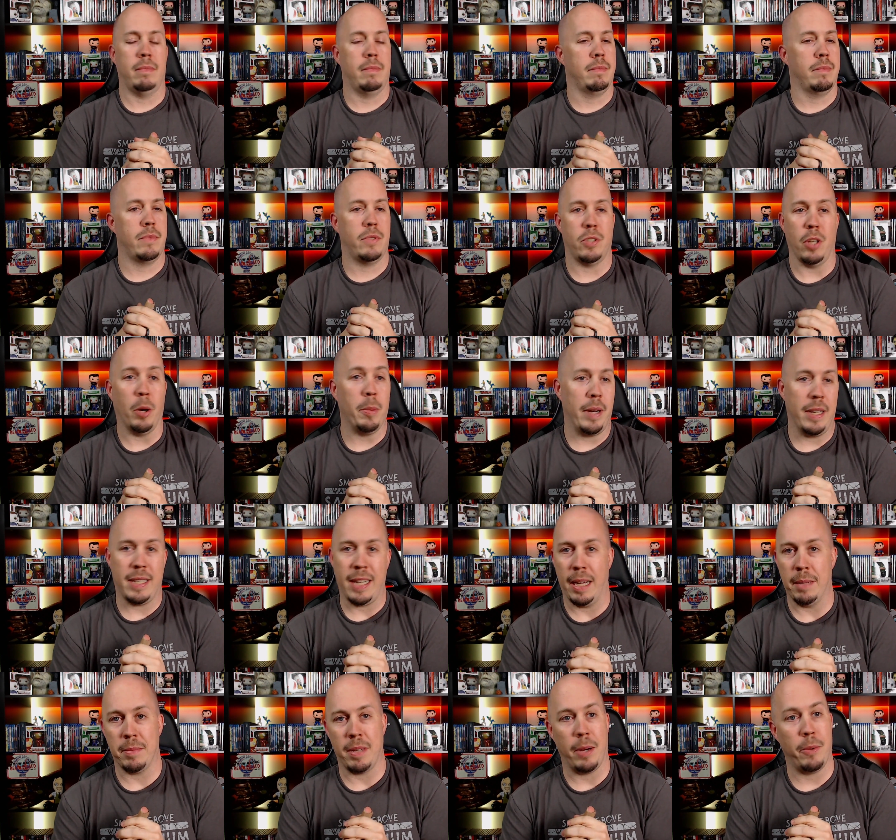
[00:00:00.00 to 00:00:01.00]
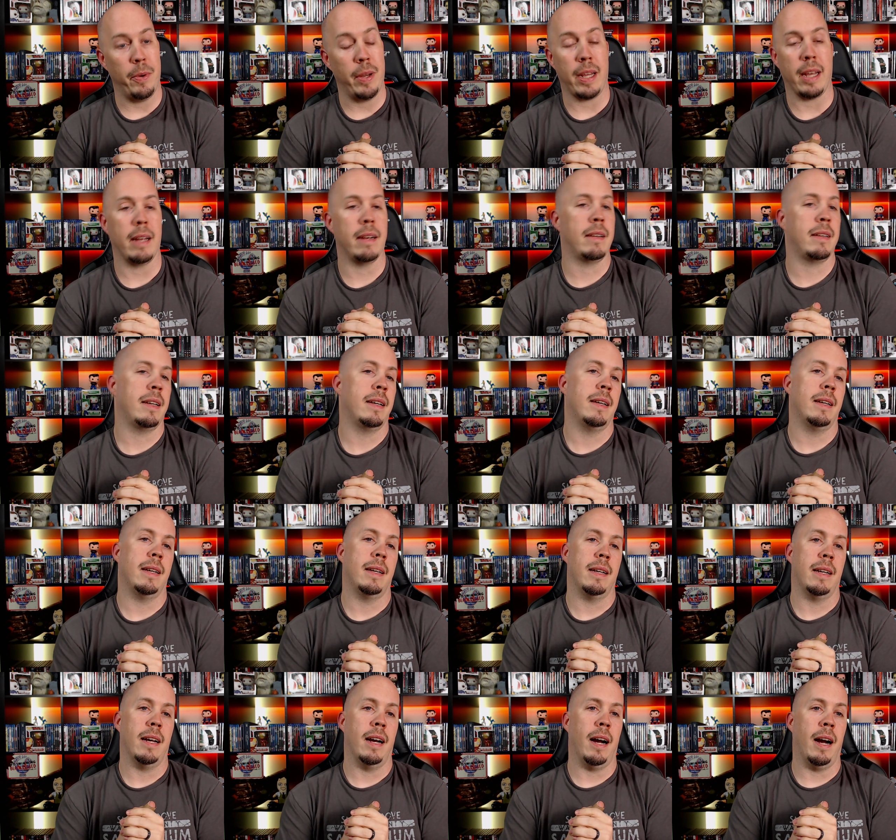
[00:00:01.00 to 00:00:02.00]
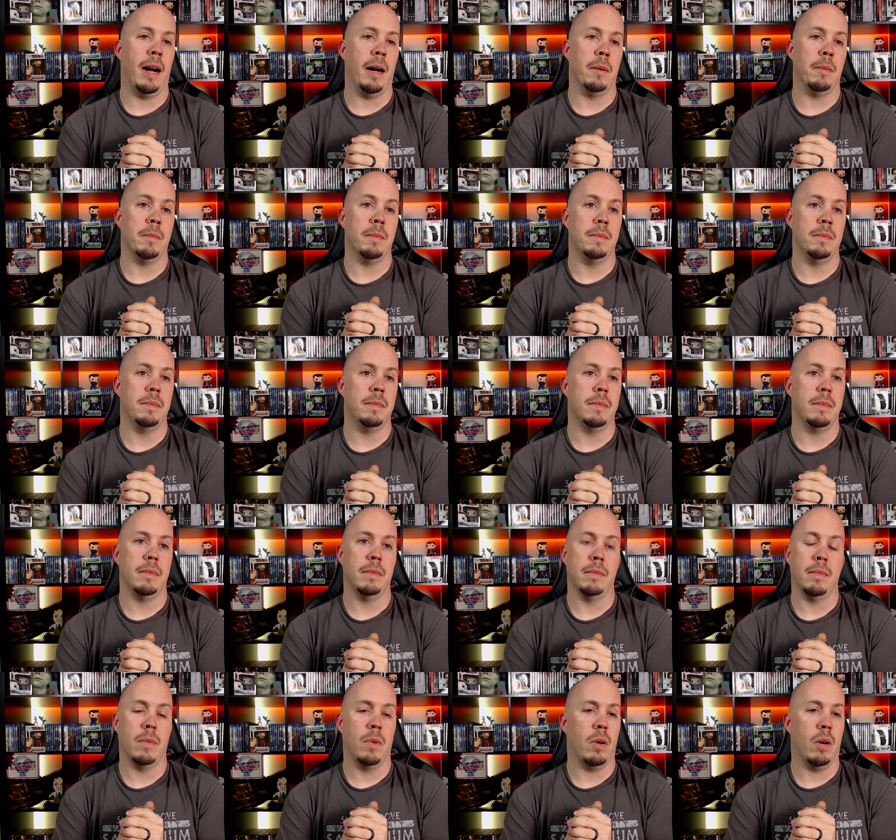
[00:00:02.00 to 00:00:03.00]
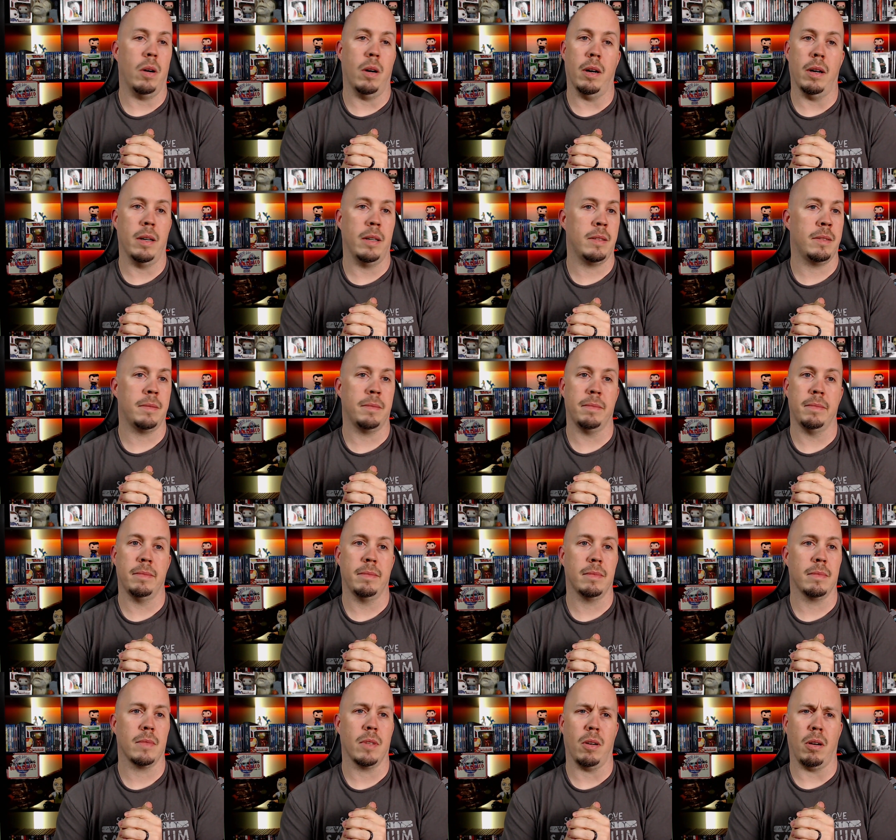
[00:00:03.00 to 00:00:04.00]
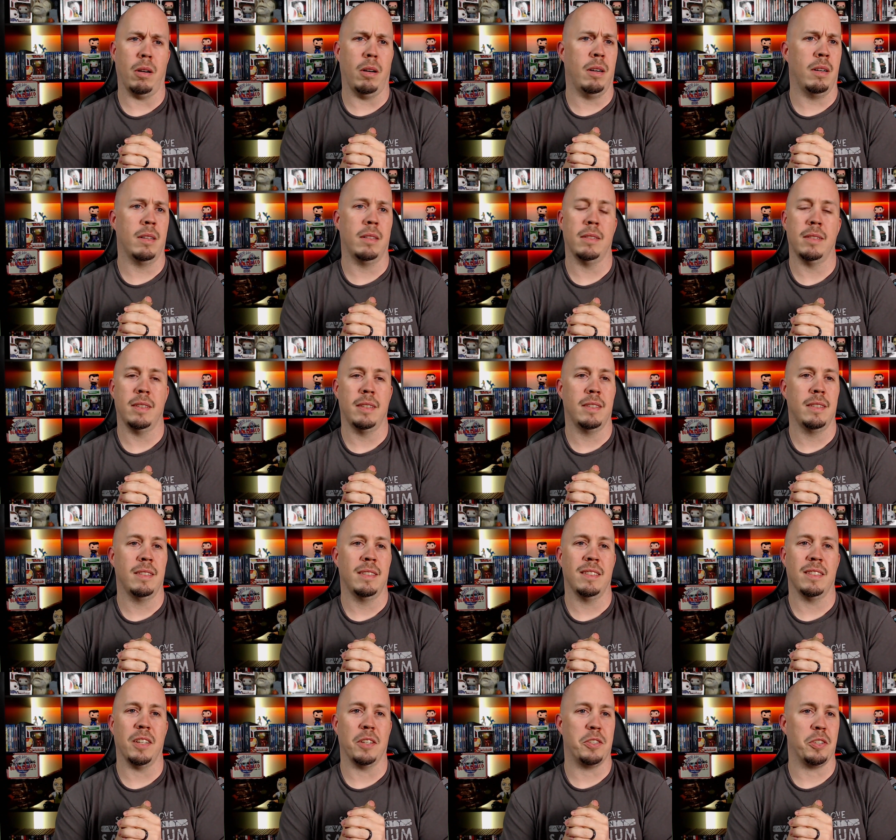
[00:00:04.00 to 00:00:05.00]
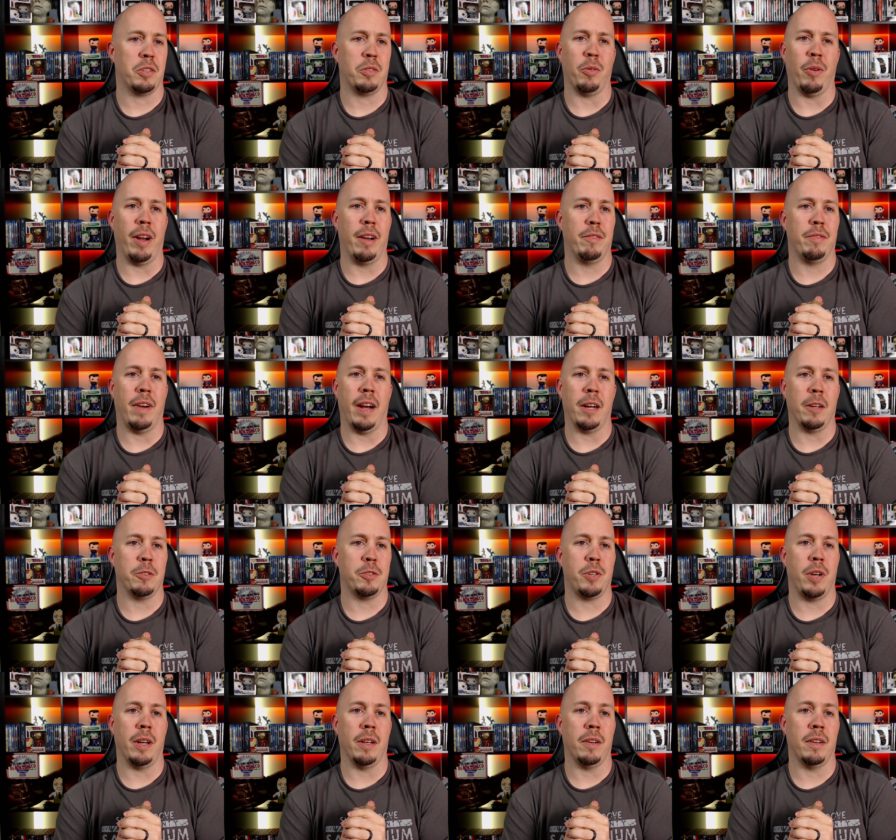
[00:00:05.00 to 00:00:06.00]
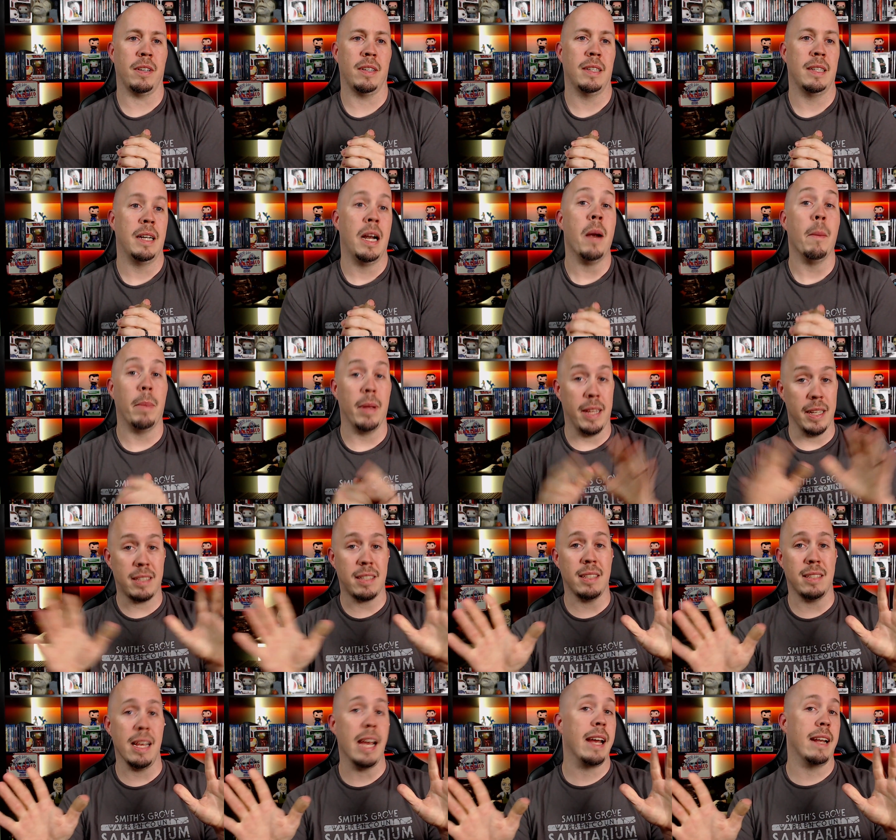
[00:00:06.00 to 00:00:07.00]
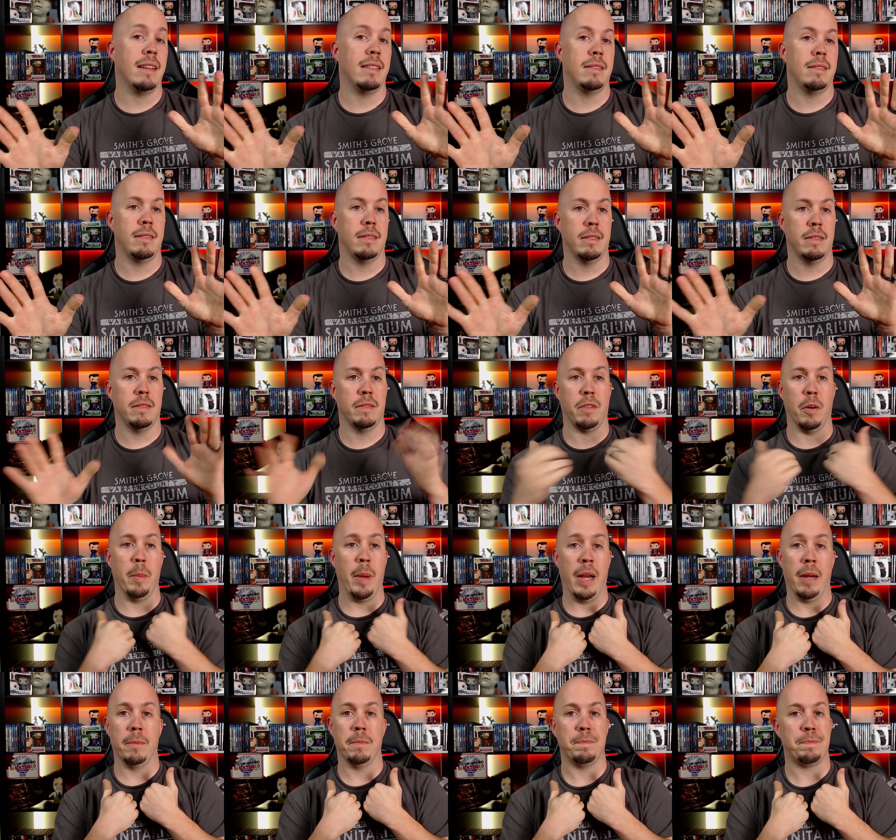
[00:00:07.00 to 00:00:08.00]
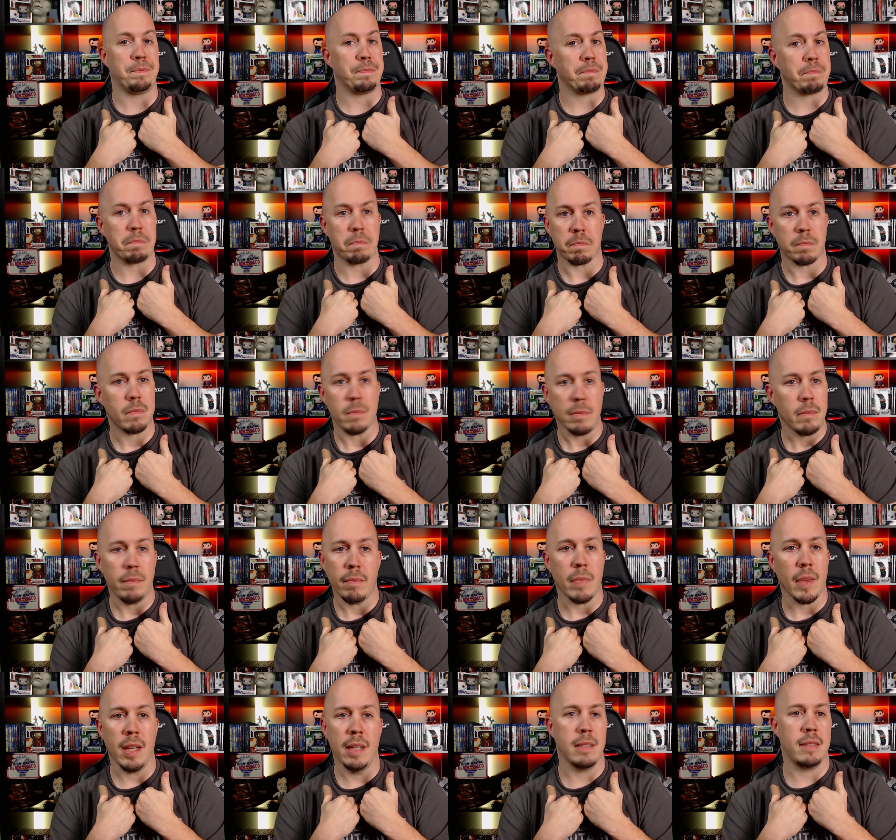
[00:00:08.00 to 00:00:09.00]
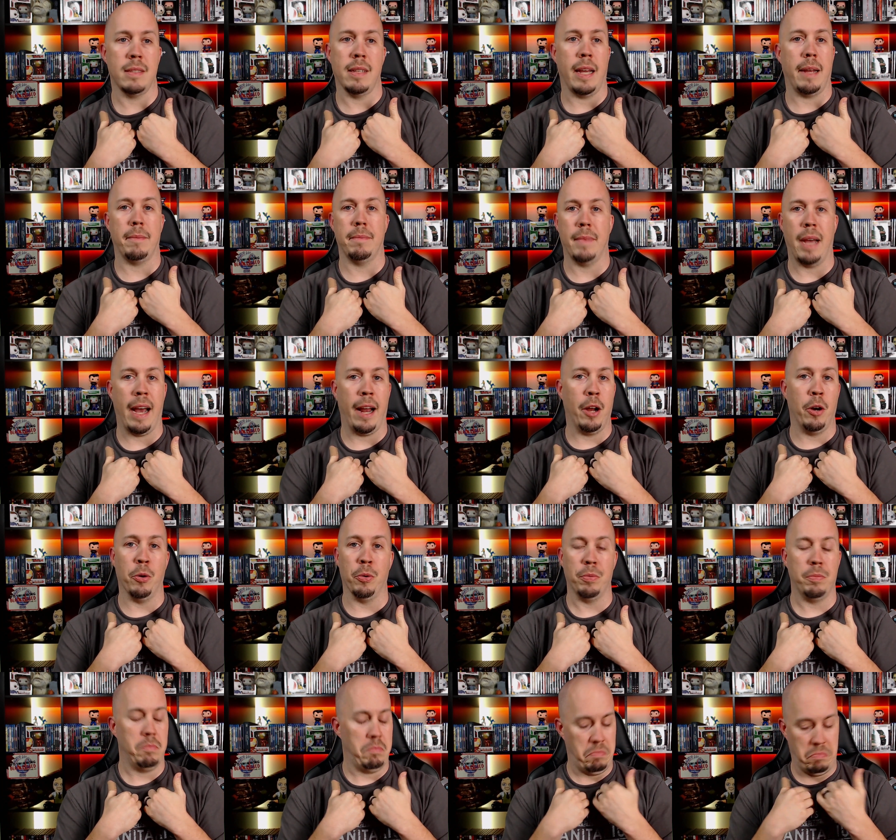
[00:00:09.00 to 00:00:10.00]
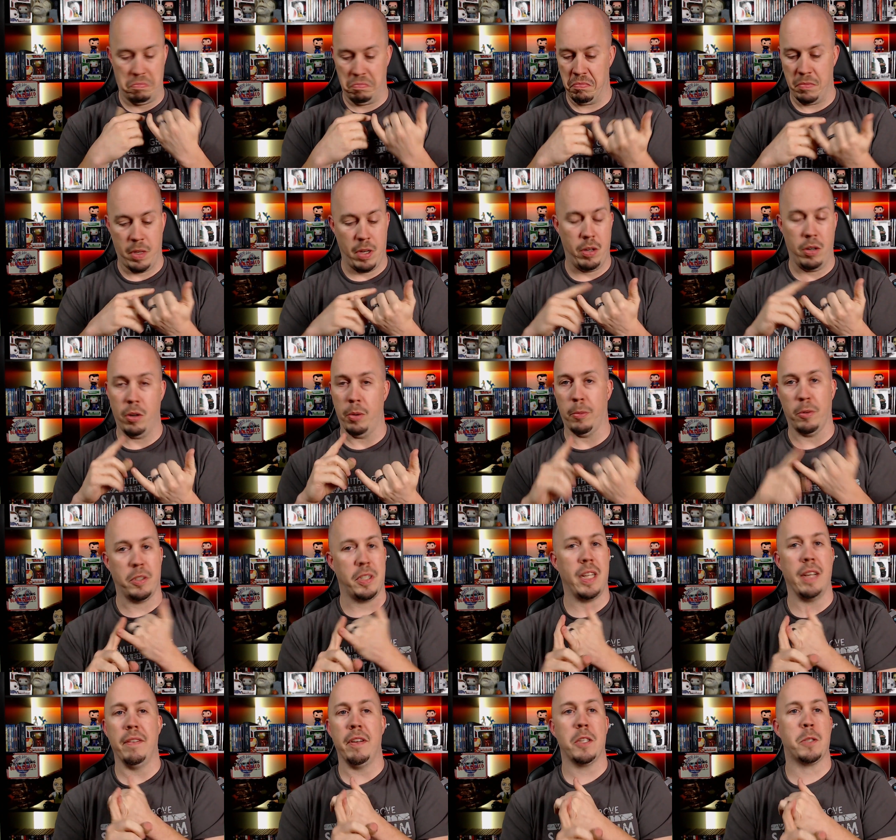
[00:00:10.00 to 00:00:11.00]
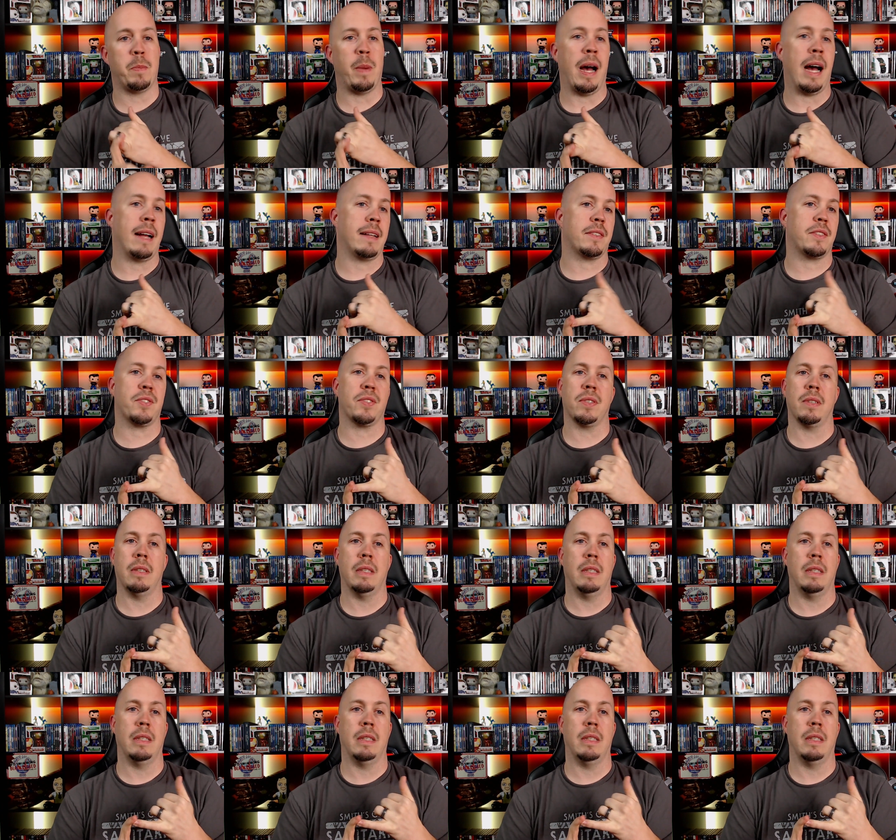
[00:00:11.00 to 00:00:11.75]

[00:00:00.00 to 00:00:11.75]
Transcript: so many times that weekend. Such a great final trailer. But this is it for me. This is it. No more TV spots,